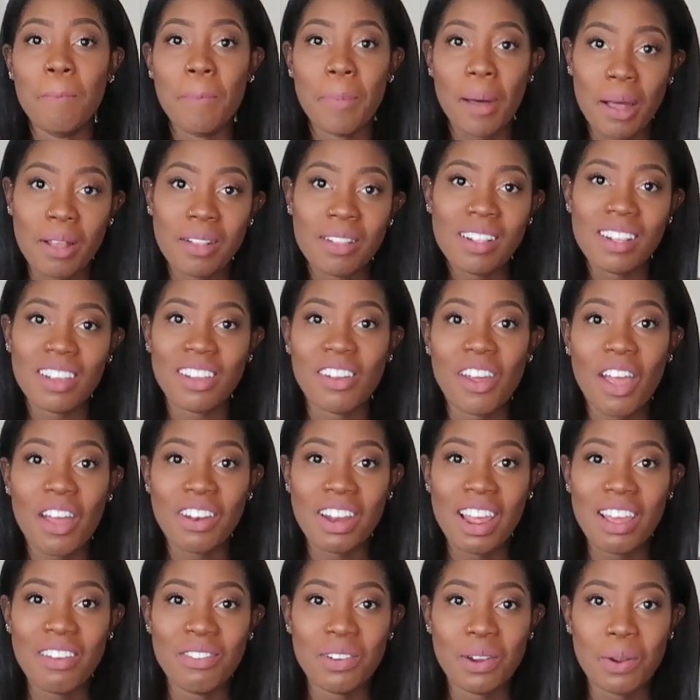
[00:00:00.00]
bouncing
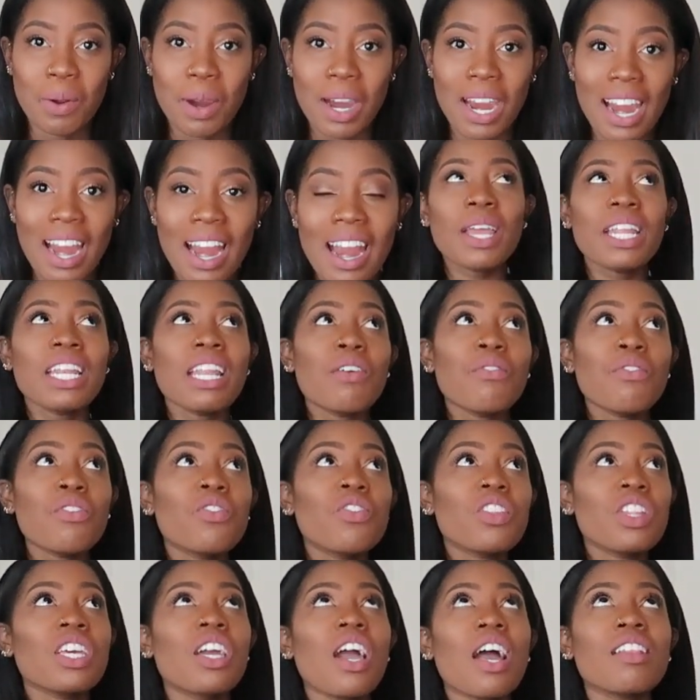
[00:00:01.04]
around everywhere. So I never
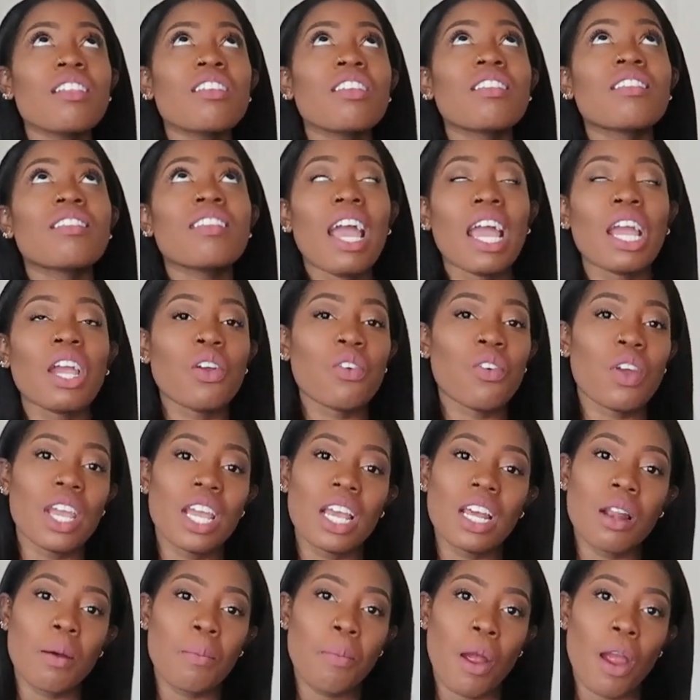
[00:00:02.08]
really got to
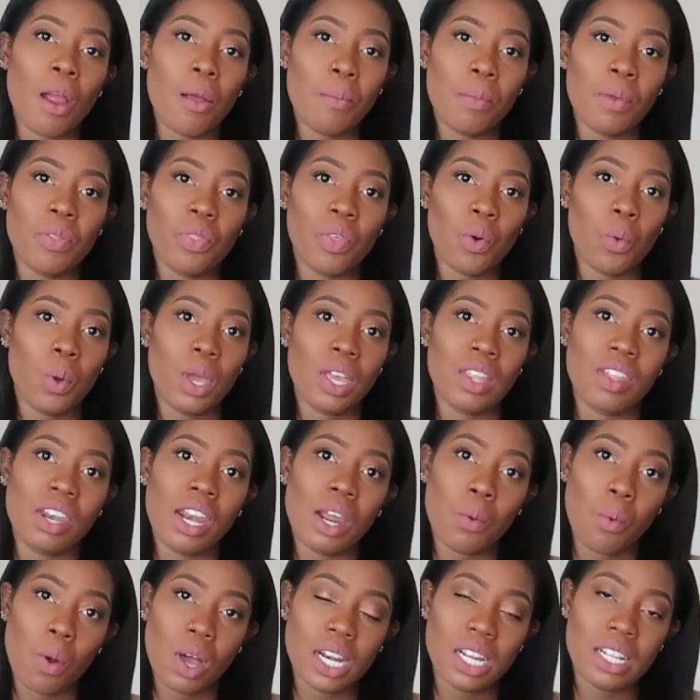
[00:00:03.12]
decorate an apartment the way that
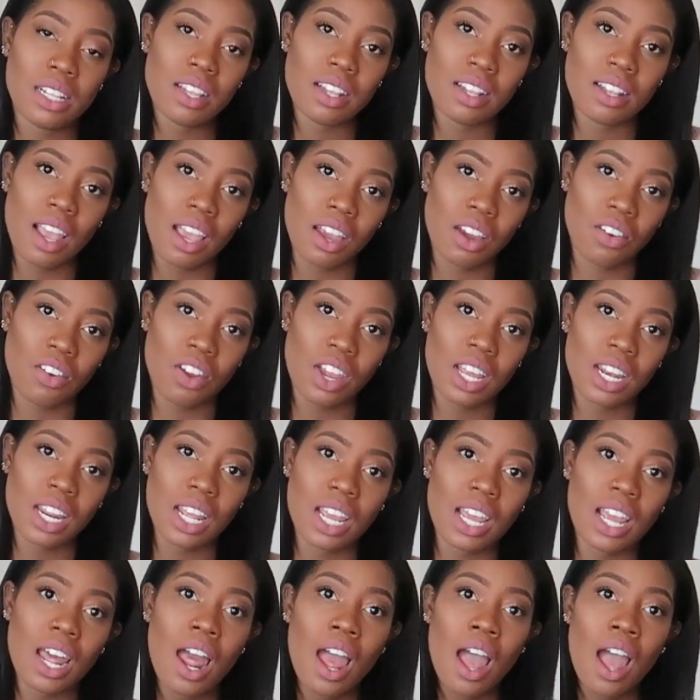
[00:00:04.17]
I wanted to decorate
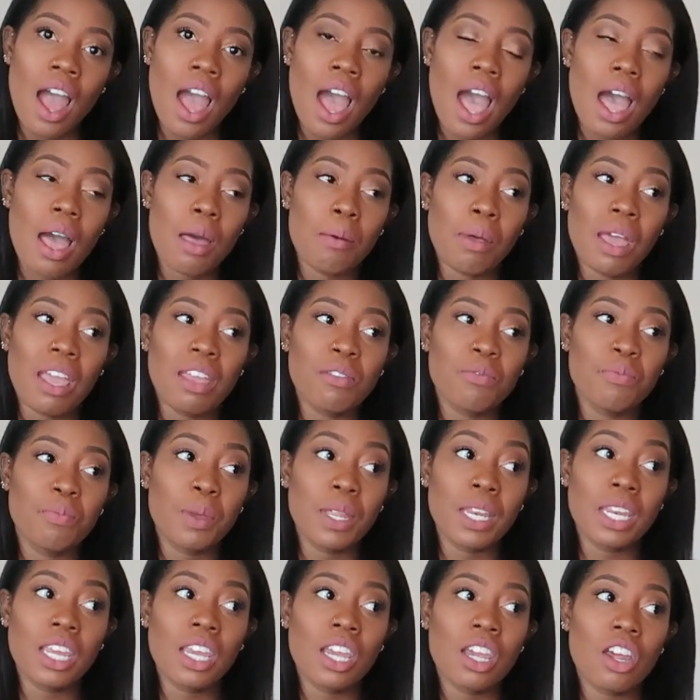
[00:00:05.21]
it. I've
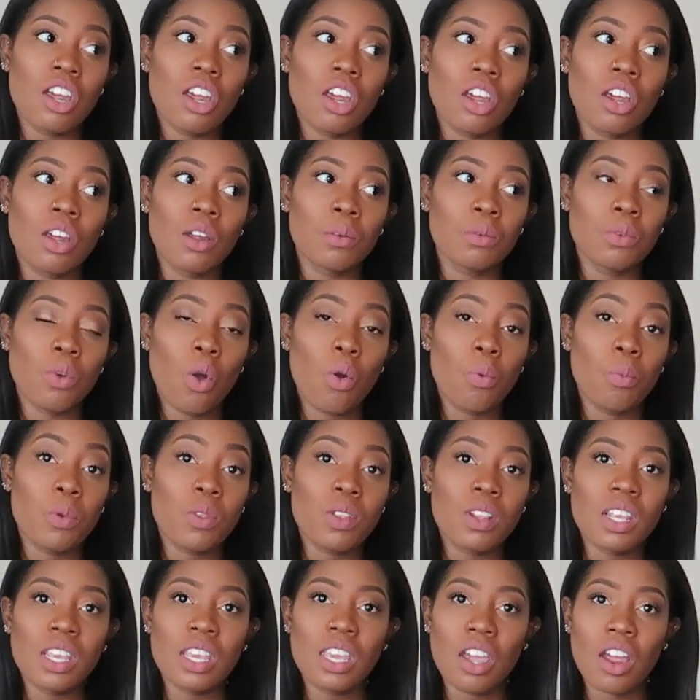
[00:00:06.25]
been here
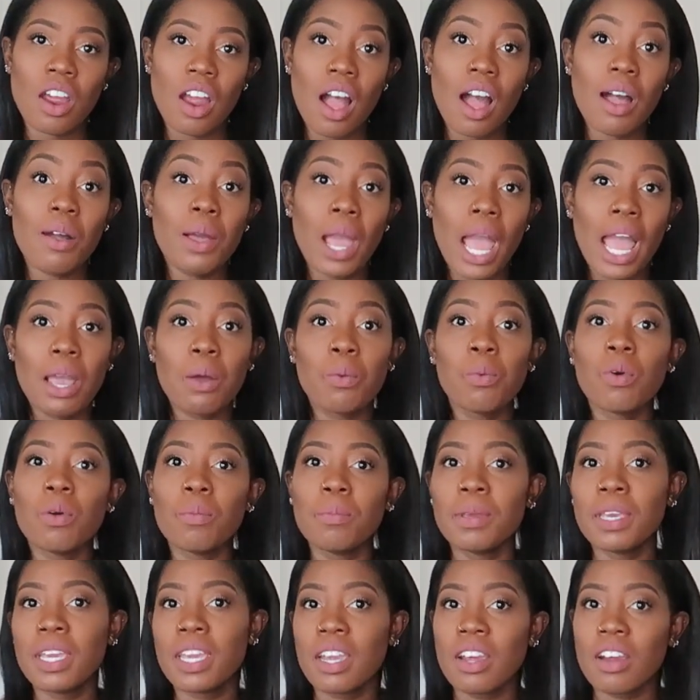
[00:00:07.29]
almost a year. I will
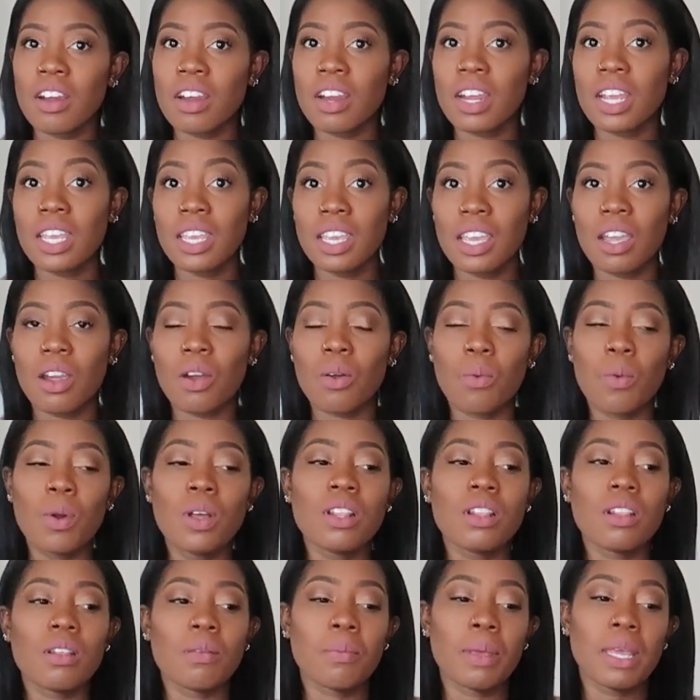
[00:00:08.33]
be here a year
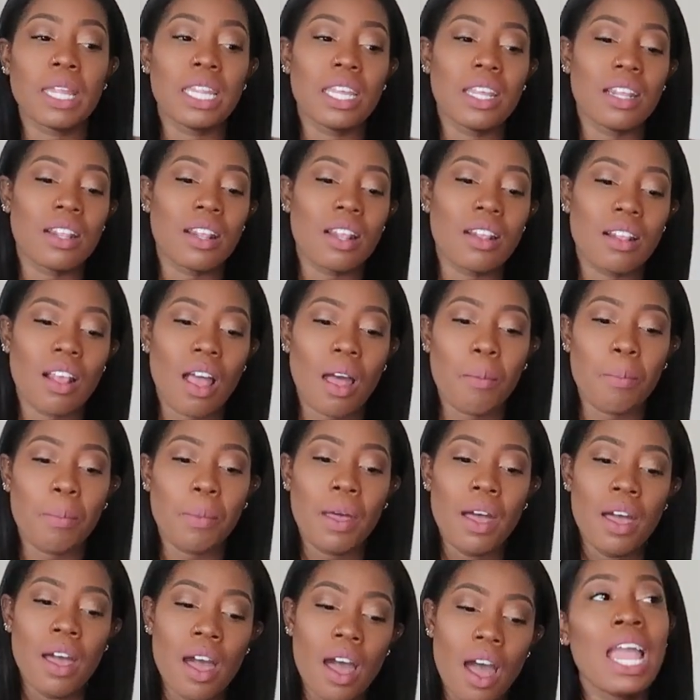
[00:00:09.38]
once my lease is up.
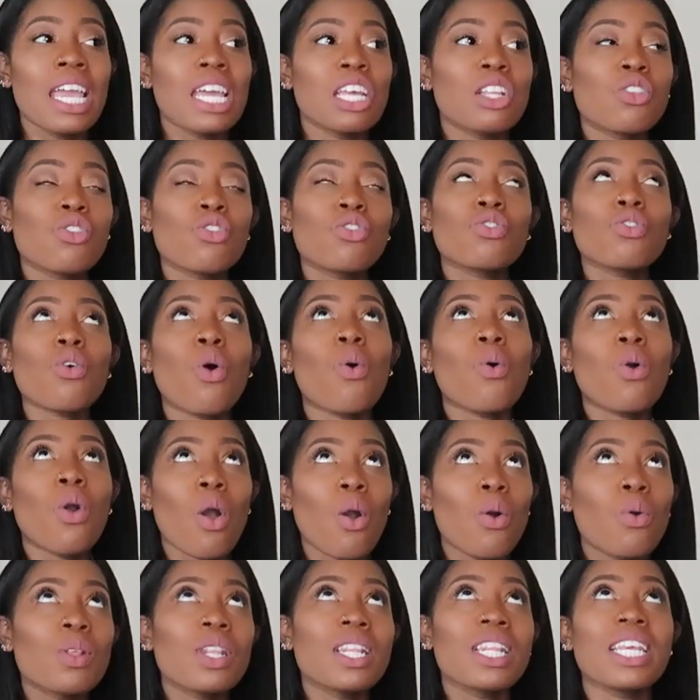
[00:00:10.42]
It's so
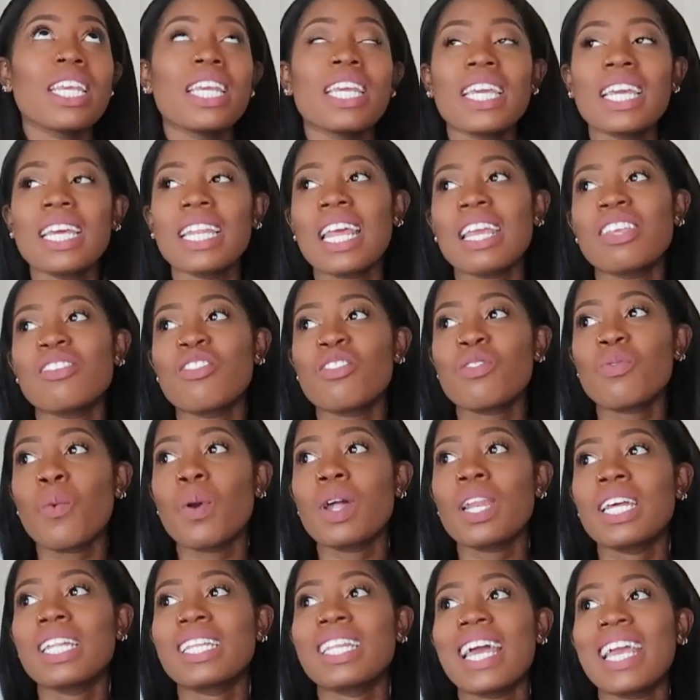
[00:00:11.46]
cozy and I just
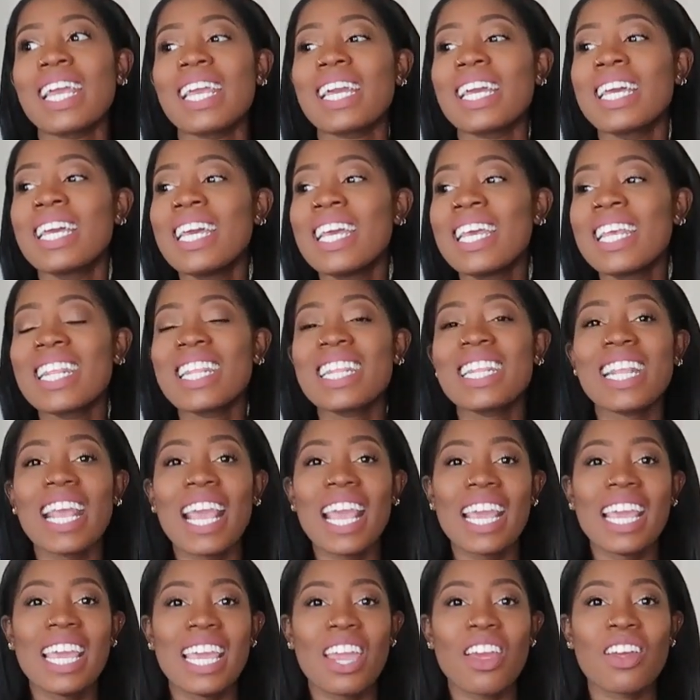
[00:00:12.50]
want to like
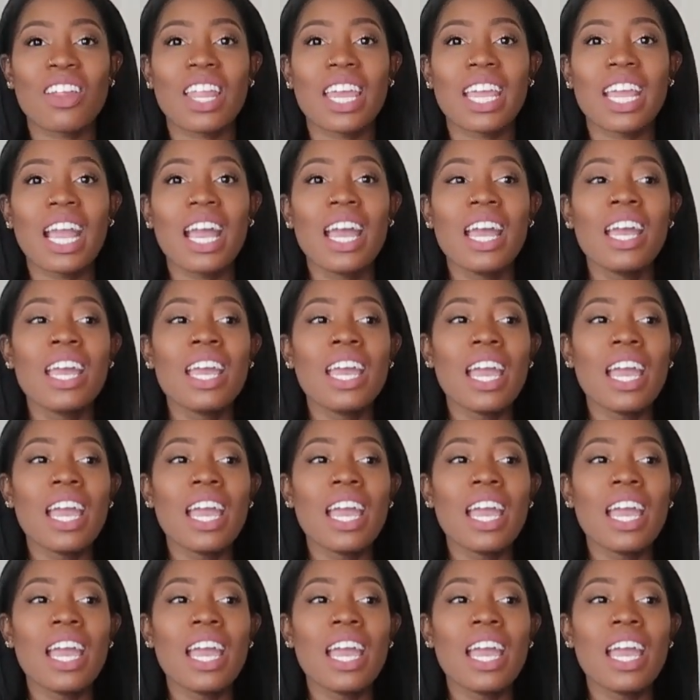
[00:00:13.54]
stay here. Like